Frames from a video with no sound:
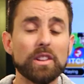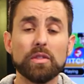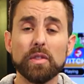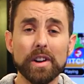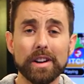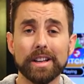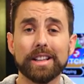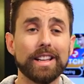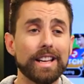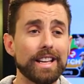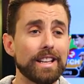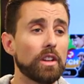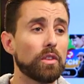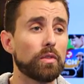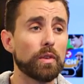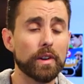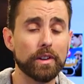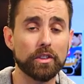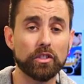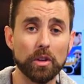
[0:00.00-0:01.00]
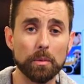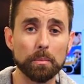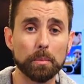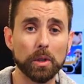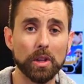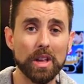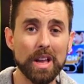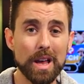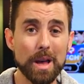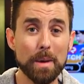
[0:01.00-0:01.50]
It's very clean, it's very
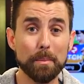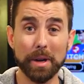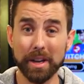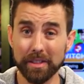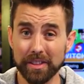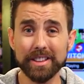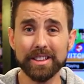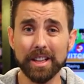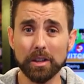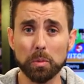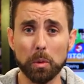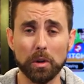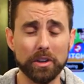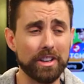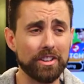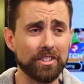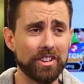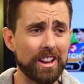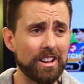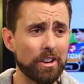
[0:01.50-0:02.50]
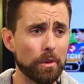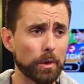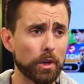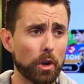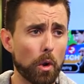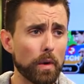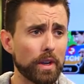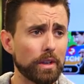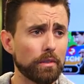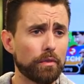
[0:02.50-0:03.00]
simple, but I think that's what Nintendo are
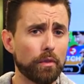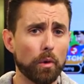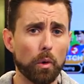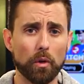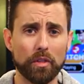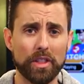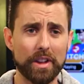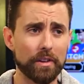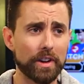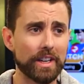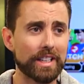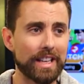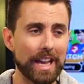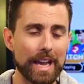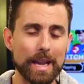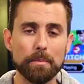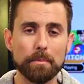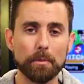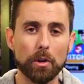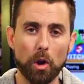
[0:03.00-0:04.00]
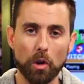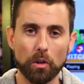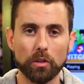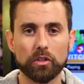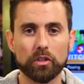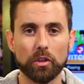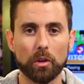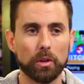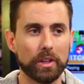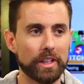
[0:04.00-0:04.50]
going for. They're a game
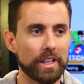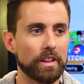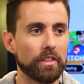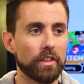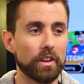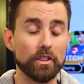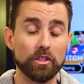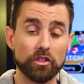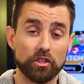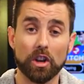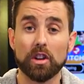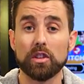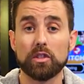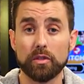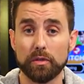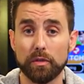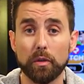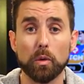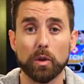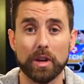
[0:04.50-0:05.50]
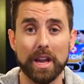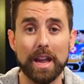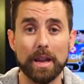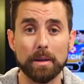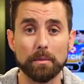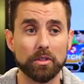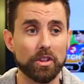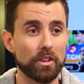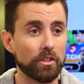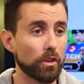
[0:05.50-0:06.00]
console here that is just for games.